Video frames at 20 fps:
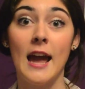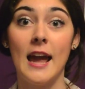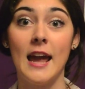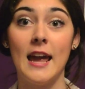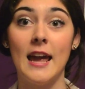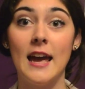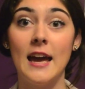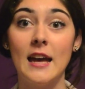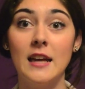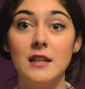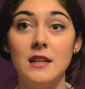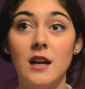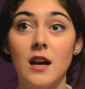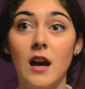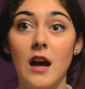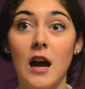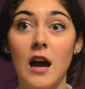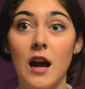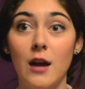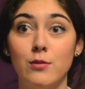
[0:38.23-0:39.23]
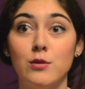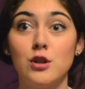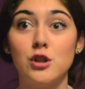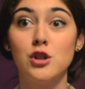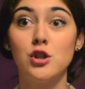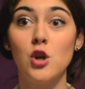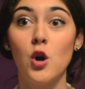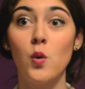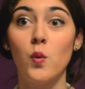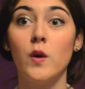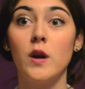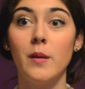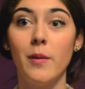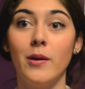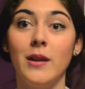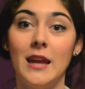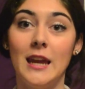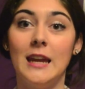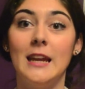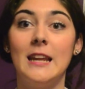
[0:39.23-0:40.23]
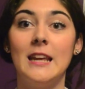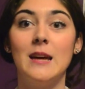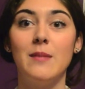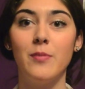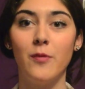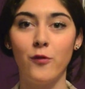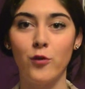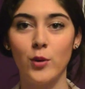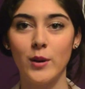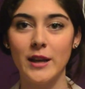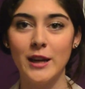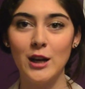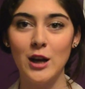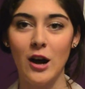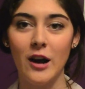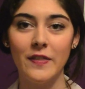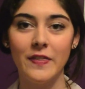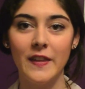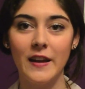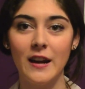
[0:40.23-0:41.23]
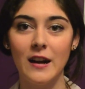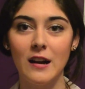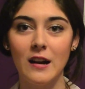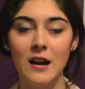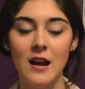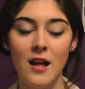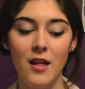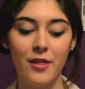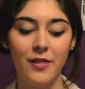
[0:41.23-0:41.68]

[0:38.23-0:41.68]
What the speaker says: and I was so worried about eating it before he got there